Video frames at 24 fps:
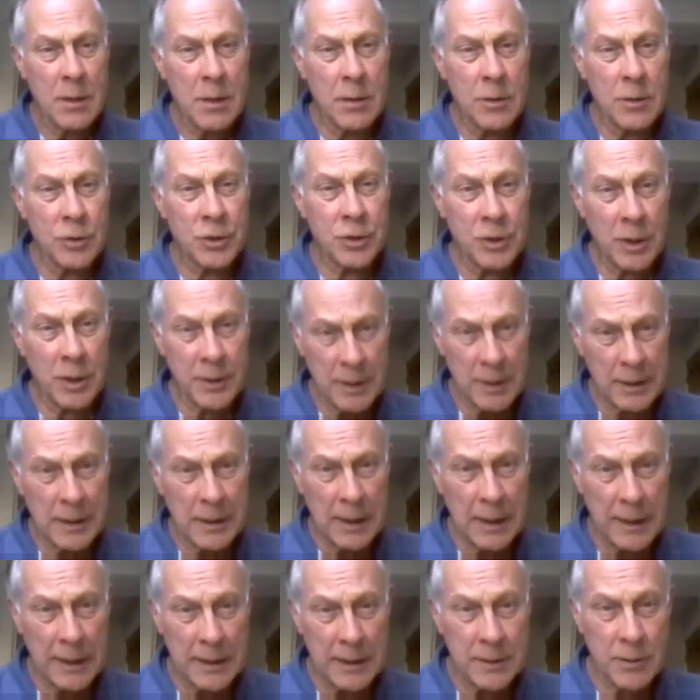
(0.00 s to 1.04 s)
shone a
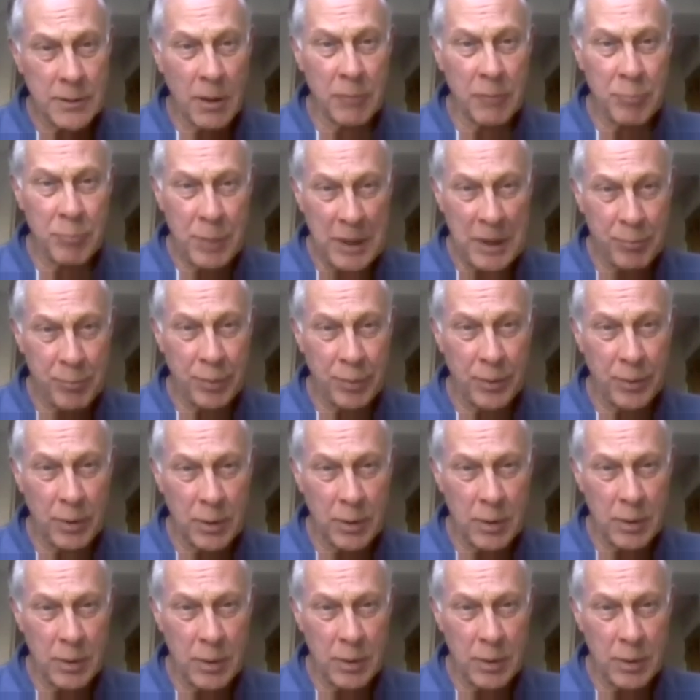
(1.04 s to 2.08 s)
light on
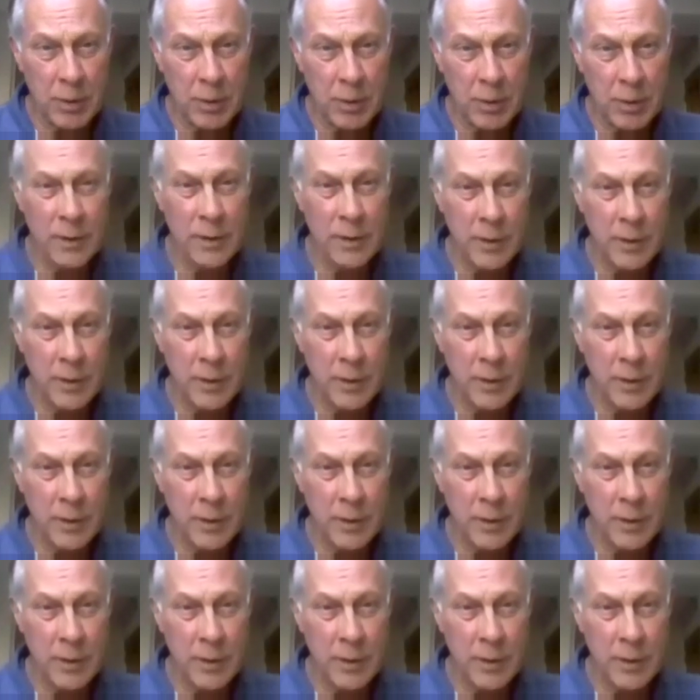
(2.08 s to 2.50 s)
people with